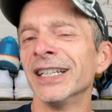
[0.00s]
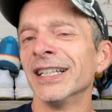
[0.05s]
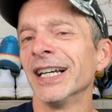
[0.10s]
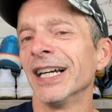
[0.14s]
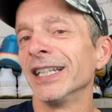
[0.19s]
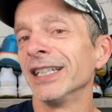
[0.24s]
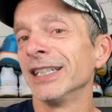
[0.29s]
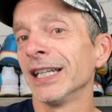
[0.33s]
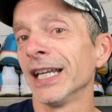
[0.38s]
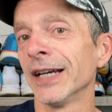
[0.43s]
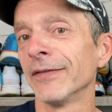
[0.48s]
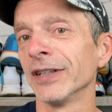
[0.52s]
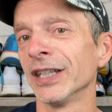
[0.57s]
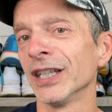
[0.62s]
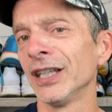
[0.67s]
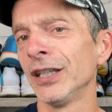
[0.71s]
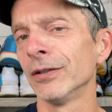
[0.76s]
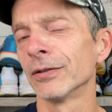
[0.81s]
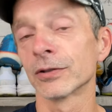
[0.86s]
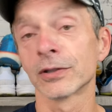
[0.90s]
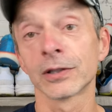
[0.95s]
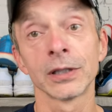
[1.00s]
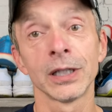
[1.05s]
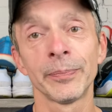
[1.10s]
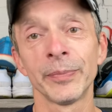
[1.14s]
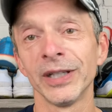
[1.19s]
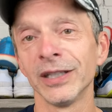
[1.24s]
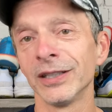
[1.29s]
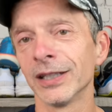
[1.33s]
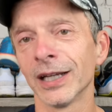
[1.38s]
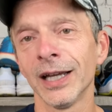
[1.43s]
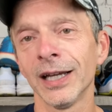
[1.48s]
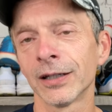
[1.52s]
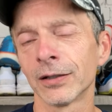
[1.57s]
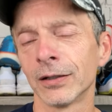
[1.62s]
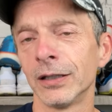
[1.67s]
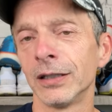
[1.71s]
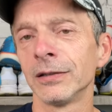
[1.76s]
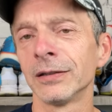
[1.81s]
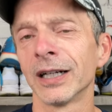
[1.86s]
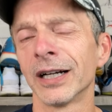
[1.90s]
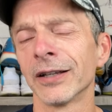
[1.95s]
I didn't have any heel slippage at
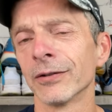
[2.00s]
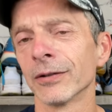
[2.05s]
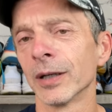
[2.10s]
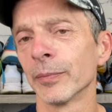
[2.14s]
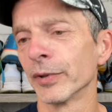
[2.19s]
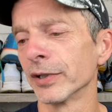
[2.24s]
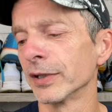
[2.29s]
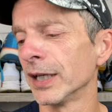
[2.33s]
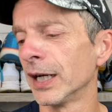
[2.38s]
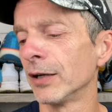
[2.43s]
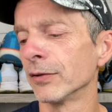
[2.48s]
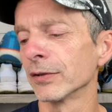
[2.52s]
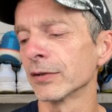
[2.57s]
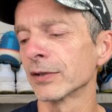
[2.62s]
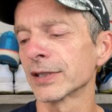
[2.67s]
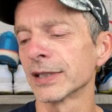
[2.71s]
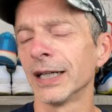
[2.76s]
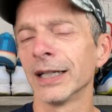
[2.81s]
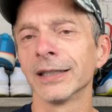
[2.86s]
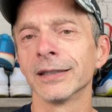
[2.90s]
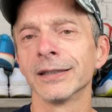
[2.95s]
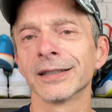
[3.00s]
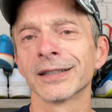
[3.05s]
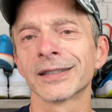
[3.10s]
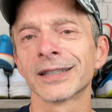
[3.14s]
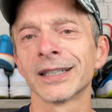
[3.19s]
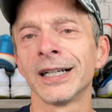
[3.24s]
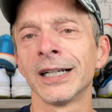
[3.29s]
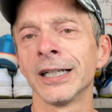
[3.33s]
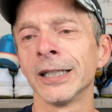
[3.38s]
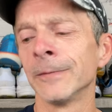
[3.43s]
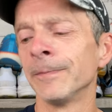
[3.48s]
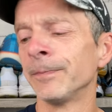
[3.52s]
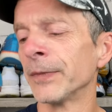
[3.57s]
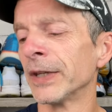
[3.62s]
all, either up or down or side to side.